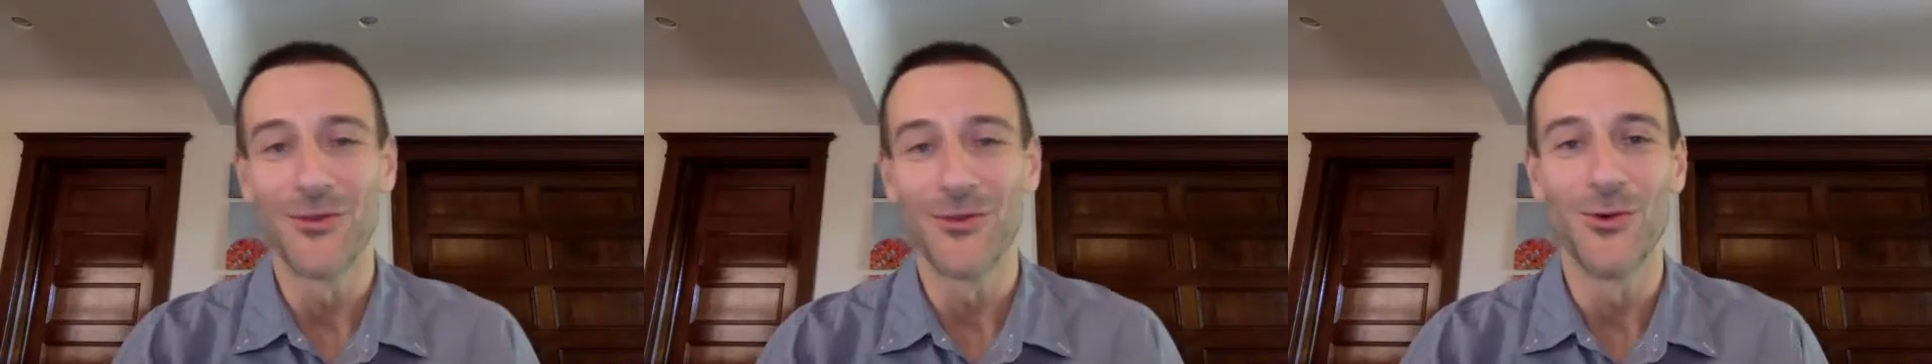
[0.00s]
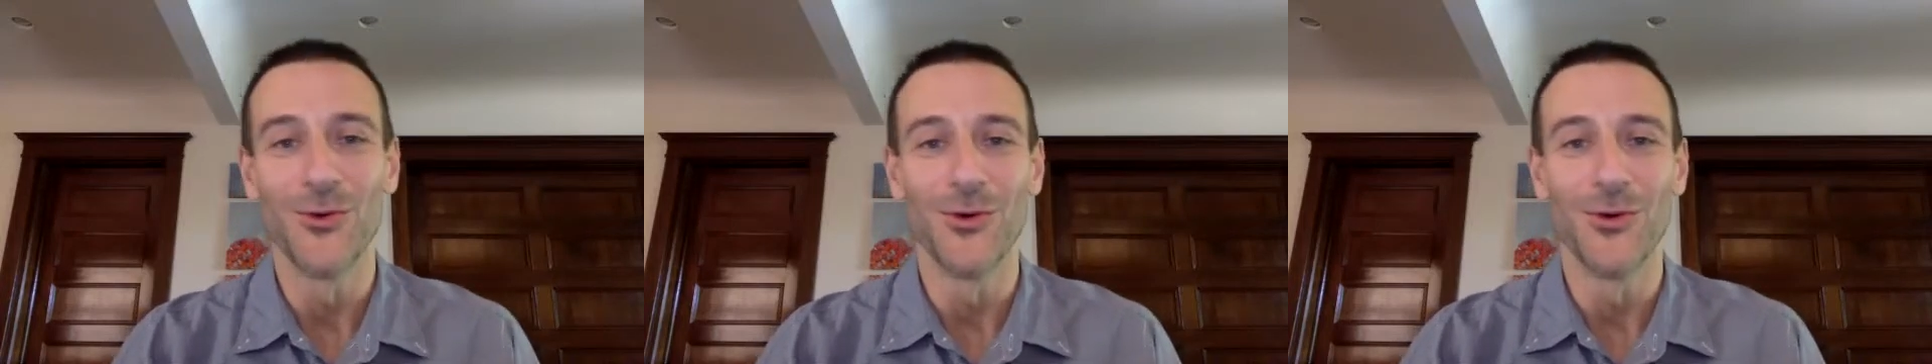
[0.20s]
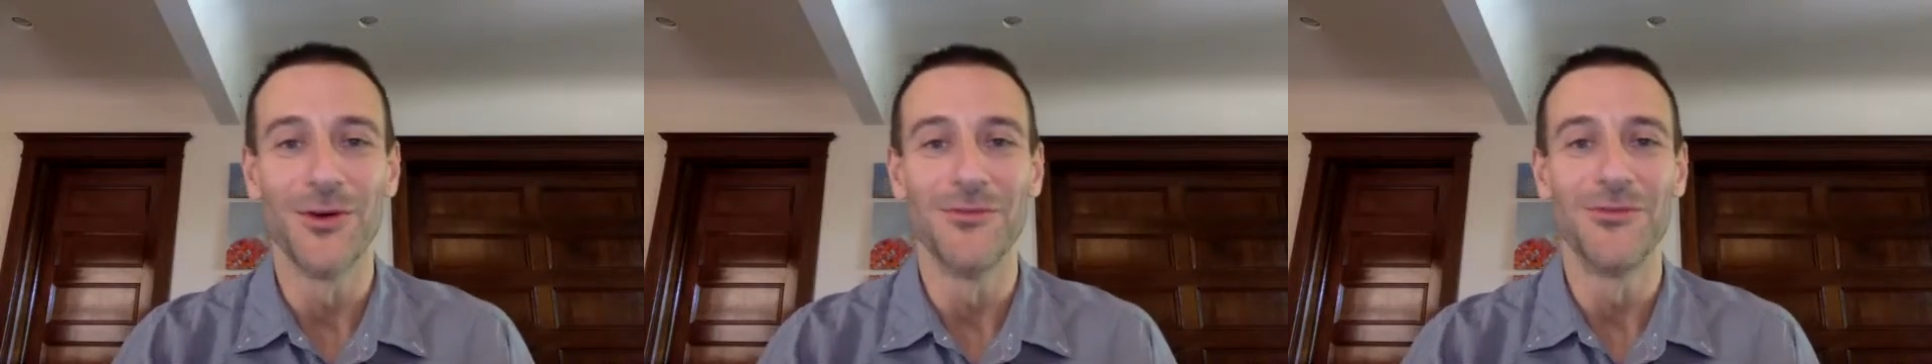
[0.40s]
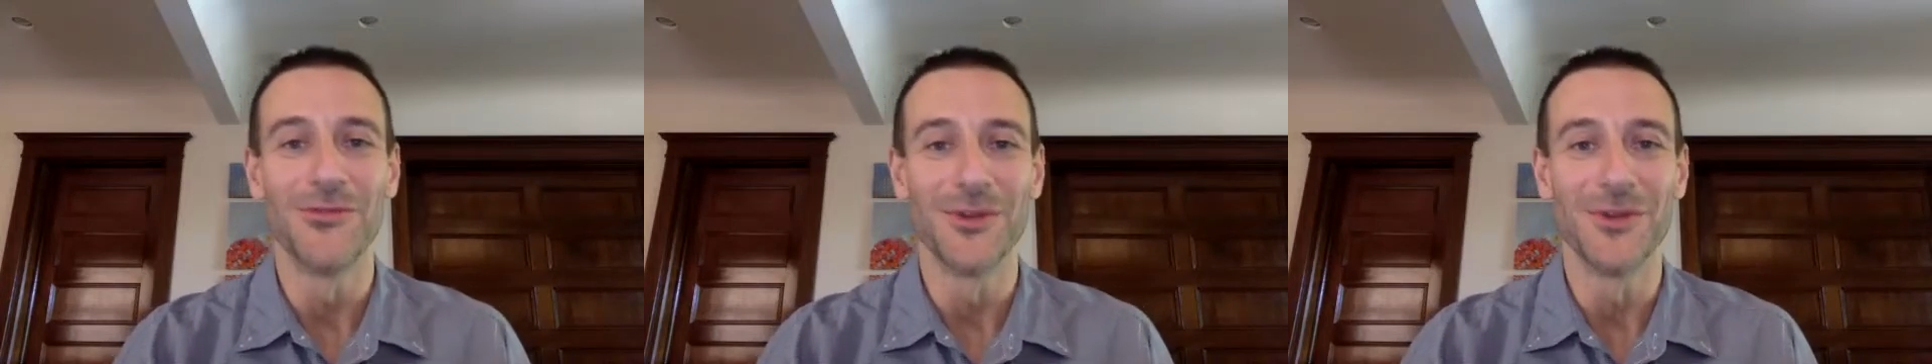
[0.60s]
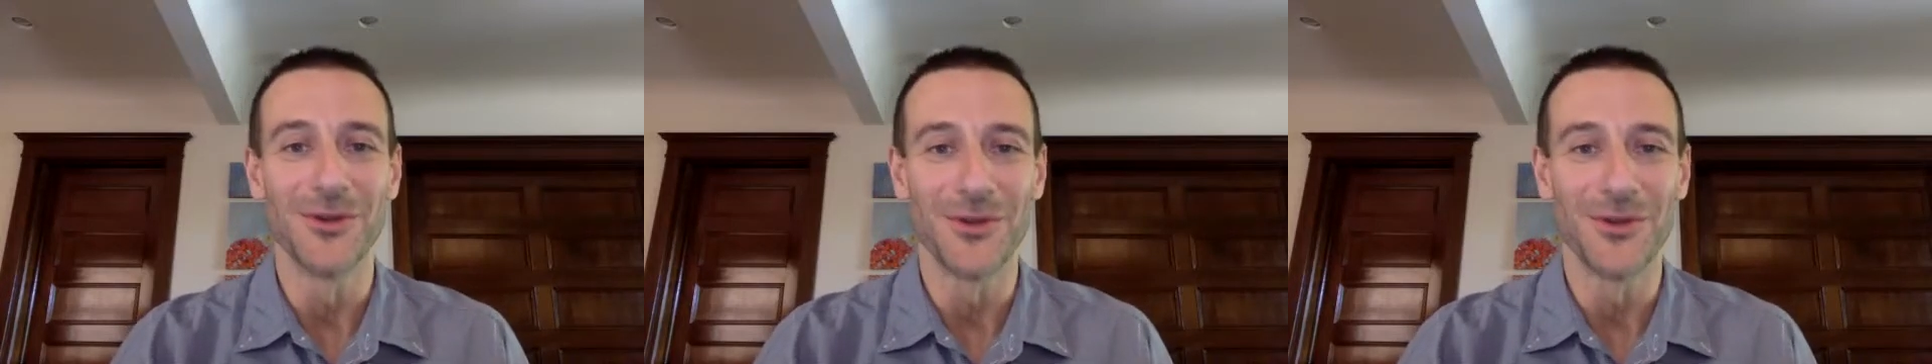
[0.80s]
too of,
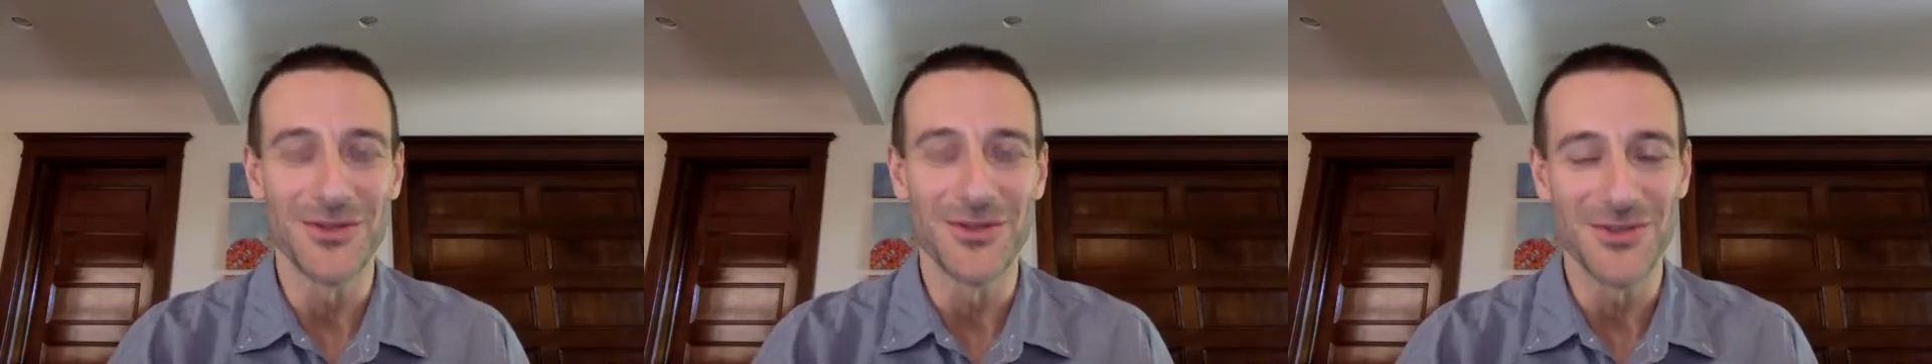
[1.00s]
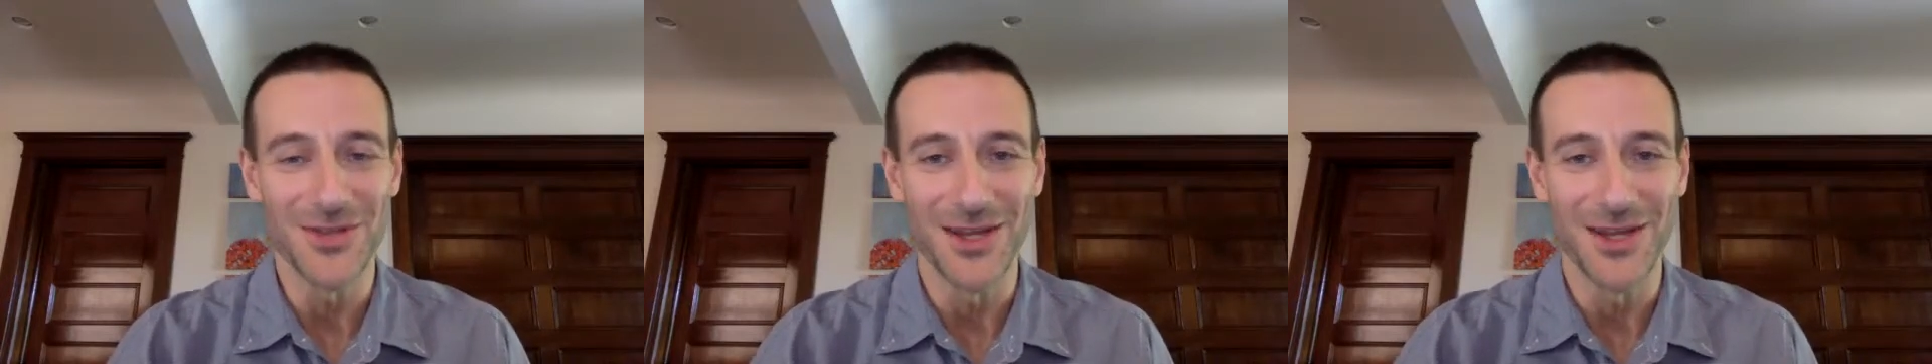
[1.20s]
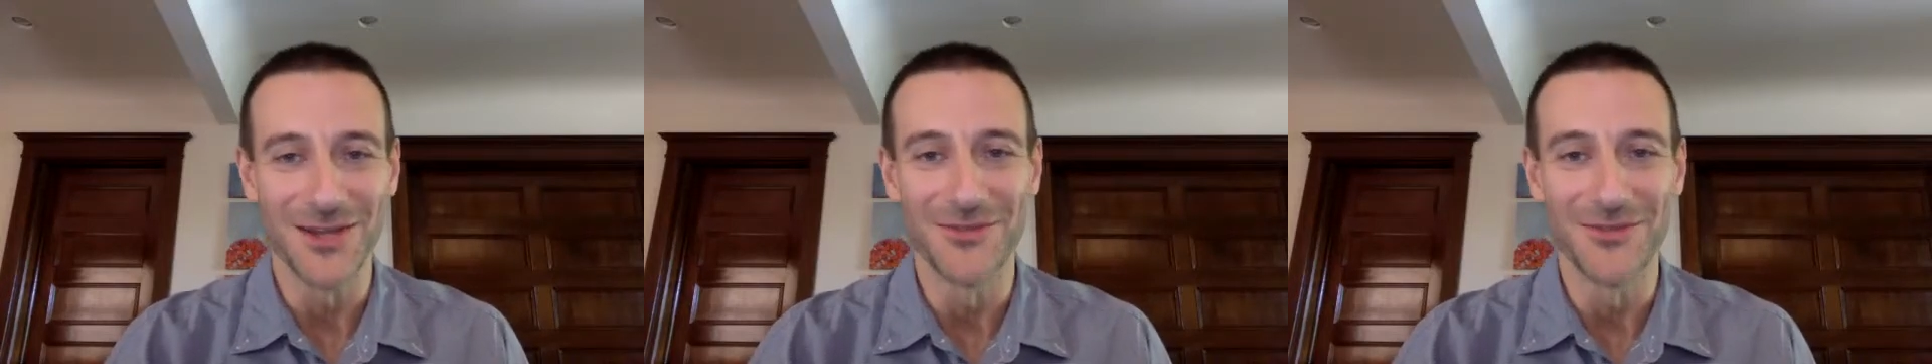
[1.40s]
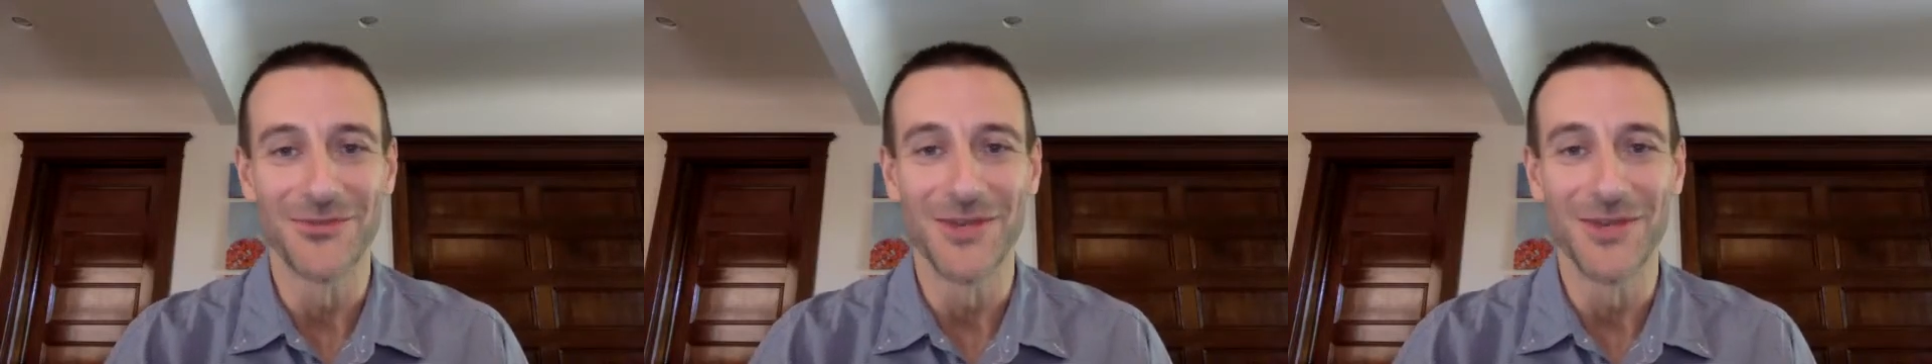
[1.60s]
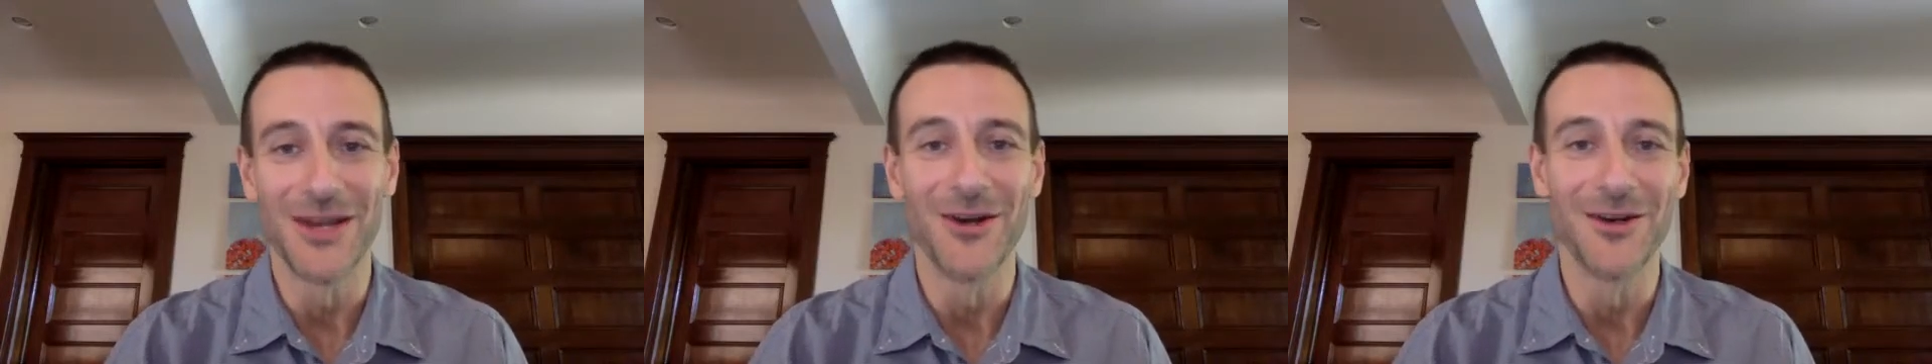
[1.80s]
this kind of
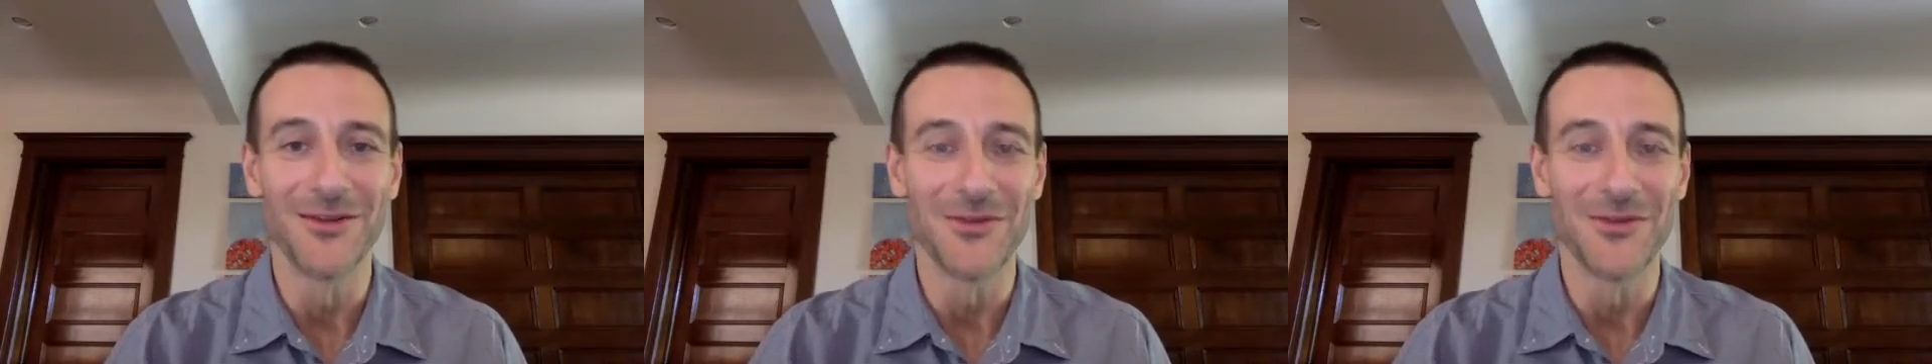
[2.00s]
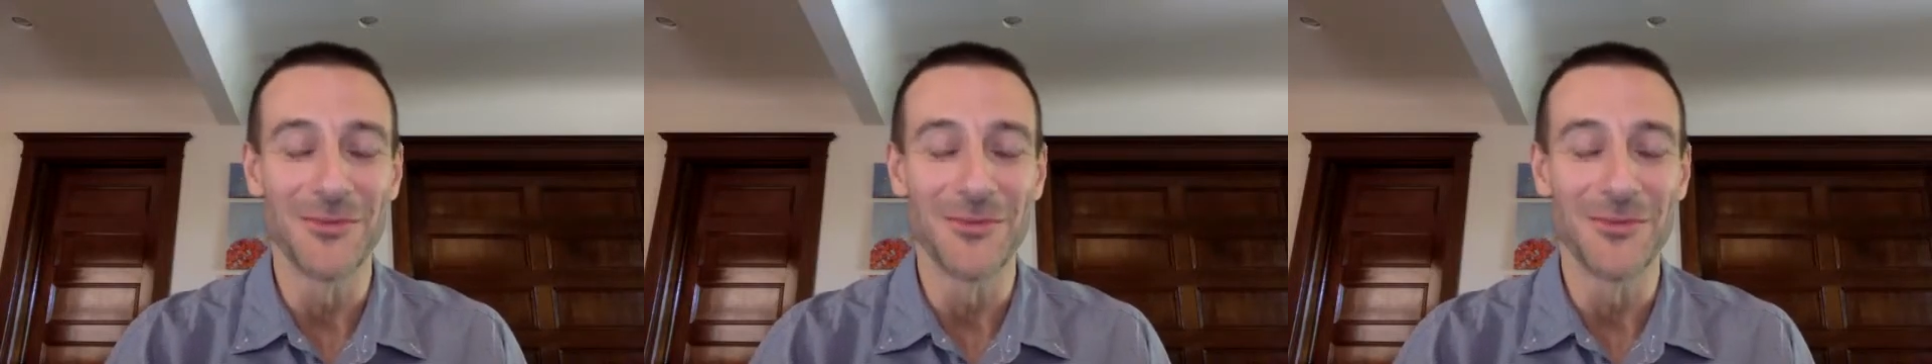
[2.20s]
narrative.